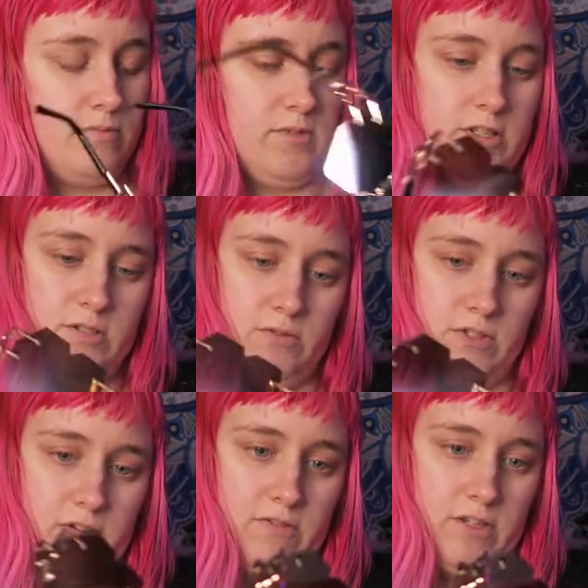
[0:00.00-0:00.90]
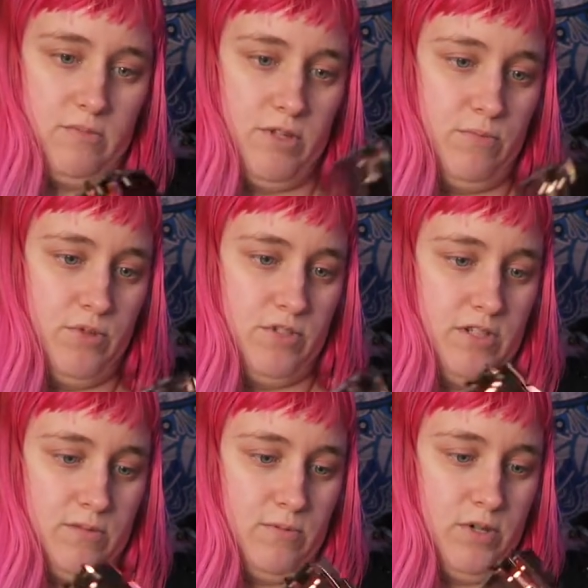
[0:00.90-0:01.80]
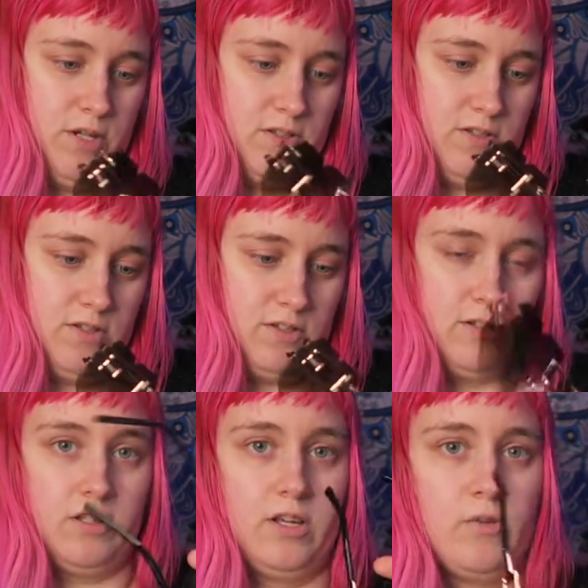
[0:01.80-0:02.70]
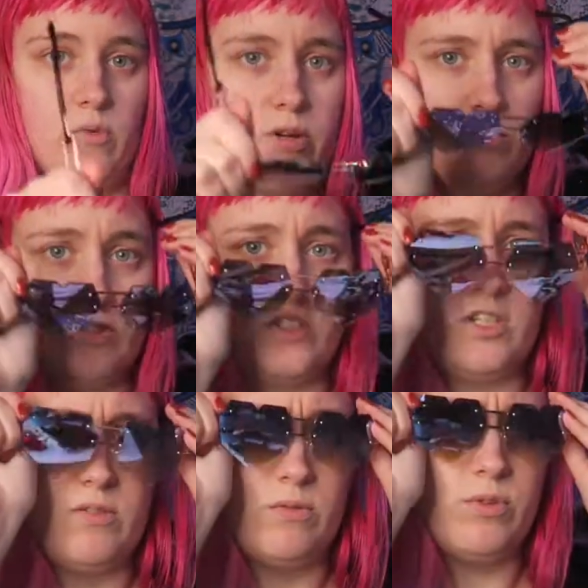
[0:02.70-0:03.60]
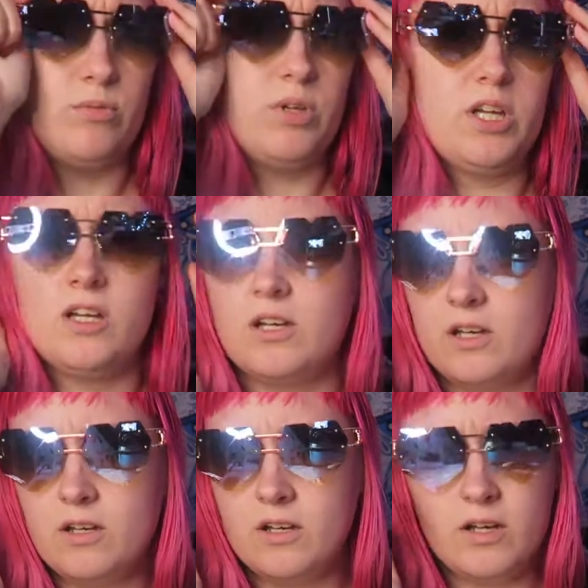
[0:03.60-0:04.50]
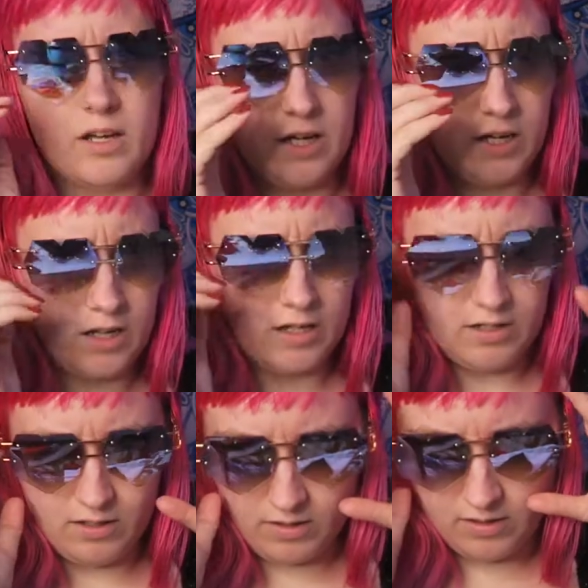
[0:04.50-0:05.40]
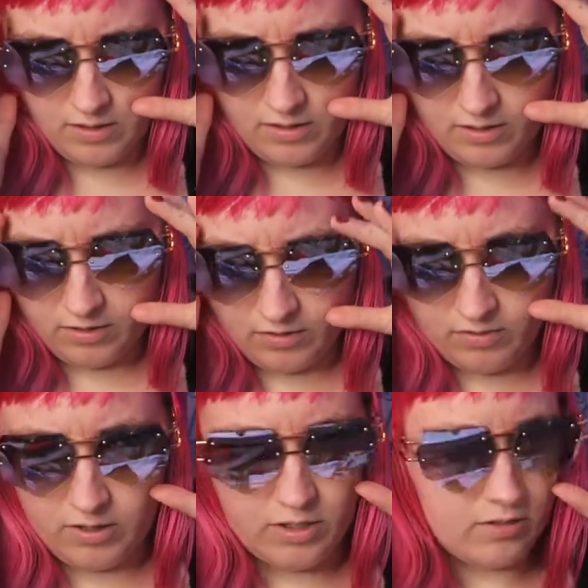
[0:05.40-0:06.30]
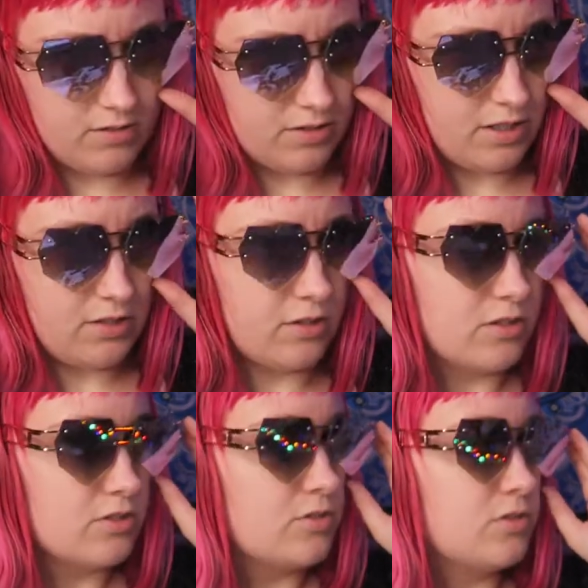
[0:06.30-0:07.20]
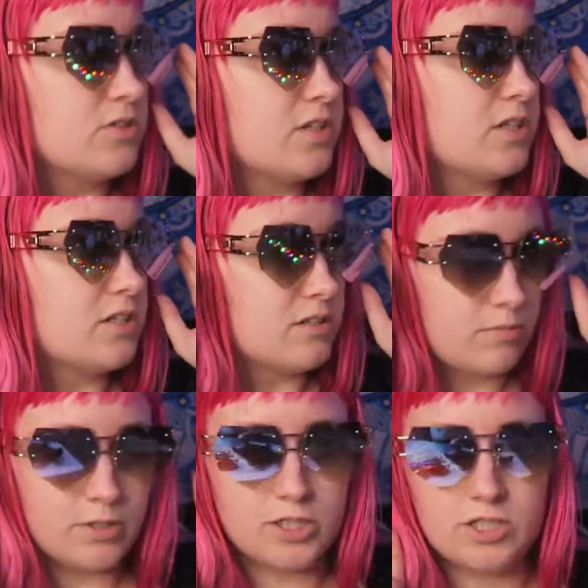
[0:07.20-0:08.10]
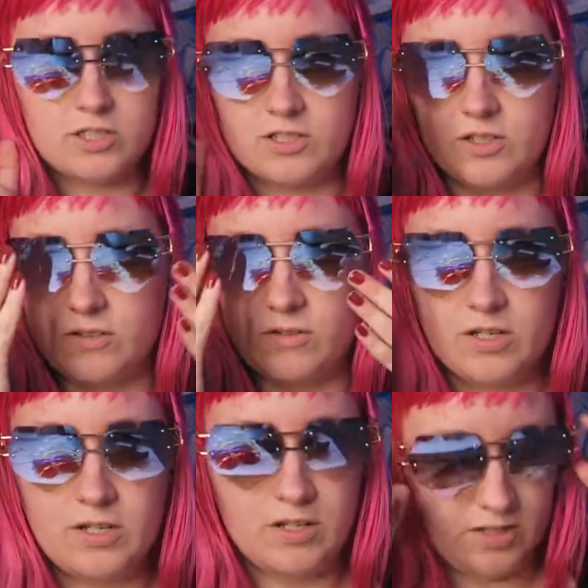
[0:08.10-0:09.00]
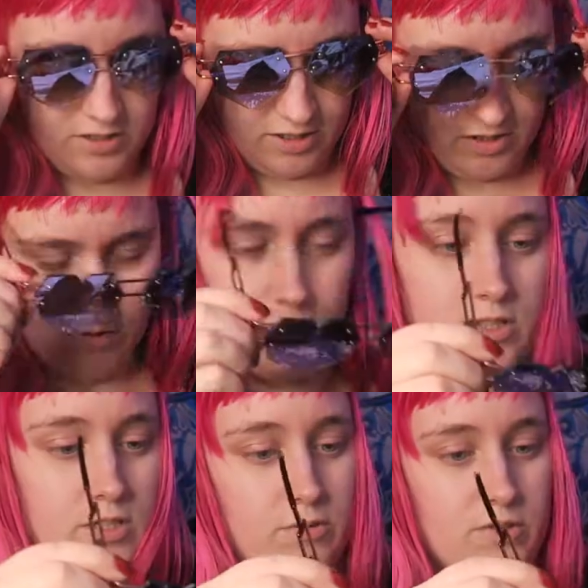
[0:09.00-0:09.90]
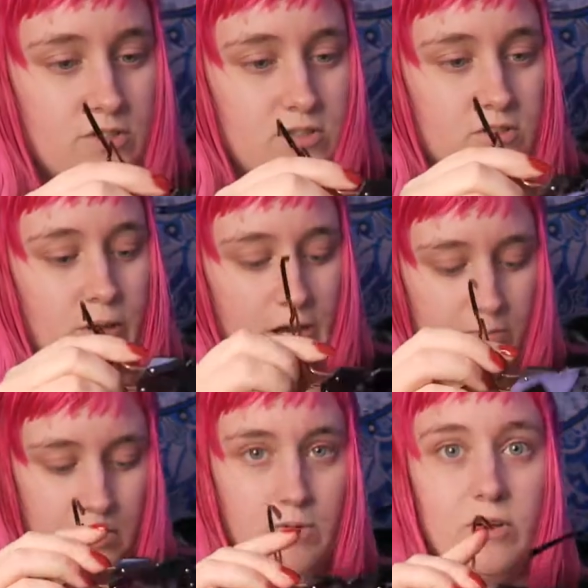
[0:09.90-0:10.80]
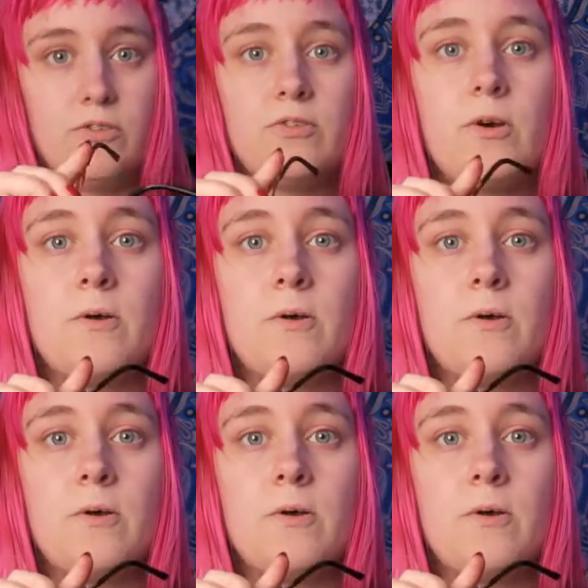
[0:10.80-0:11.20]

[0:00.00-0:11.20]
these ones I found to be the most disappointing, because these are like way more see-through to me, and I don't know, I don't think they look as cool as they did in the picture, so these are ones I wasn't too happy with.